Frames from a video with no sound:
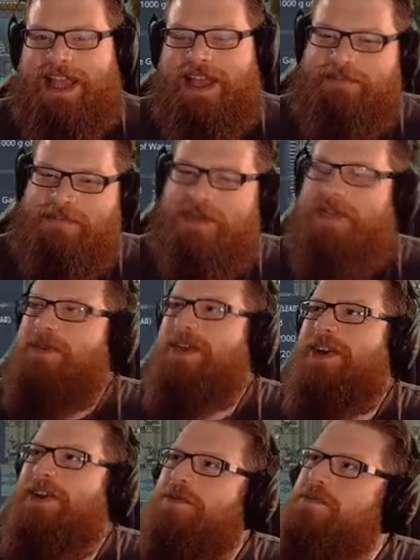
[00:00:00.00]
have been doing
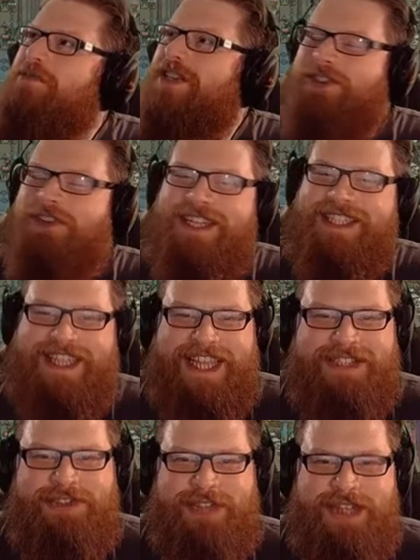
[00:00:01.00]
overpressurized
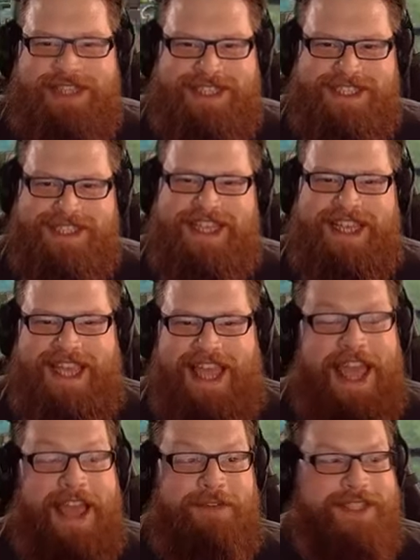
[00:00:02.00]
electrolyzers
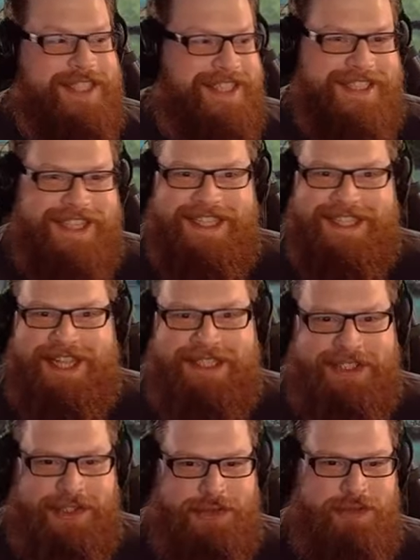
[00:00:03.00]
ever since they
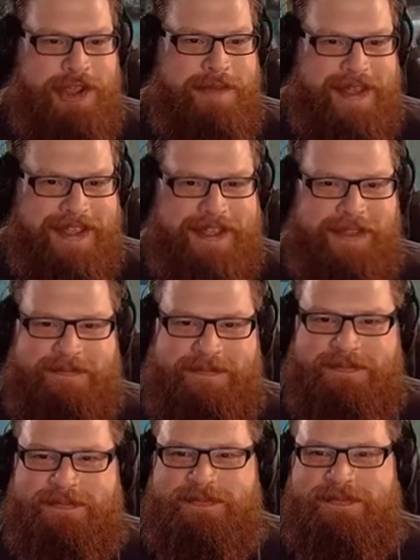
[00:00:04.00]
started streaming.
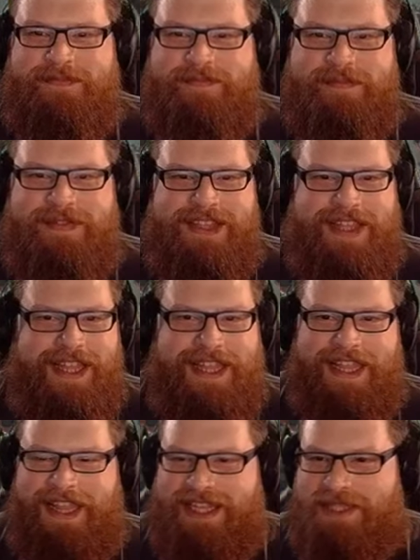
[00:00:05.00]
And
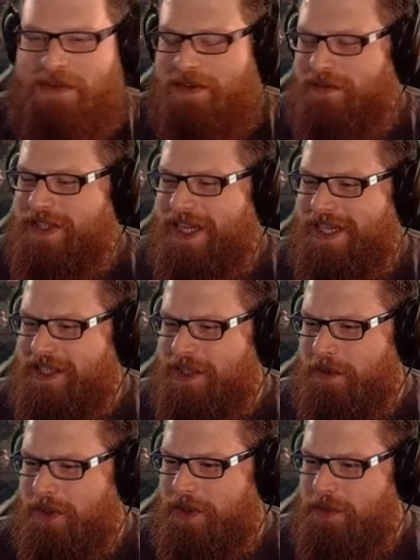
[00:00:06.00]
they like to advertise it to
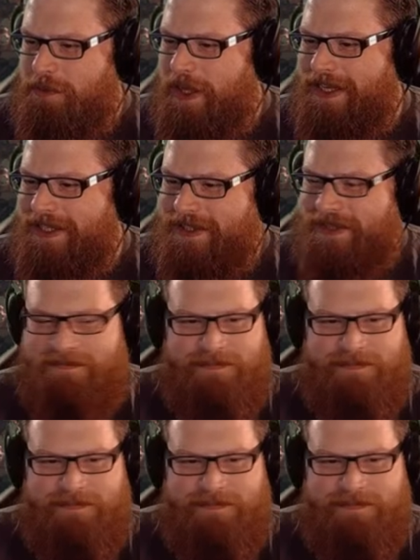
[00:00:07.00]
all the new players.